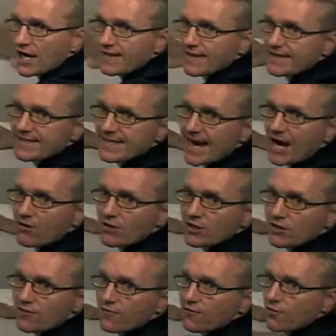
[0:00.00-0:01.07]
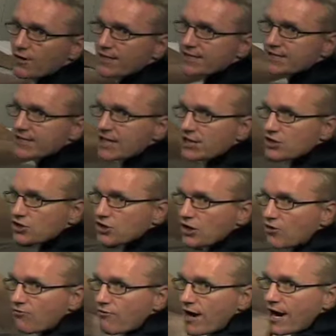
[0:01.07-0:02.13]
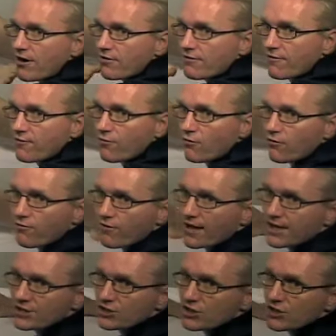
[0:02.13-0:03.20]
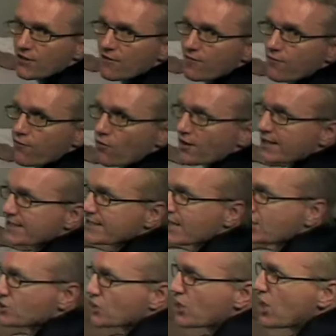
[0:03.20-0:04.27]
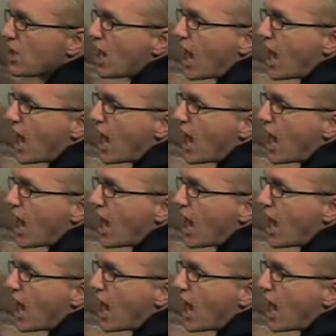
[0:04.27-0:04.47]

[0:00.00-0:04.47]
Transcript: and then down into full extension. Around, full flexion, full extension.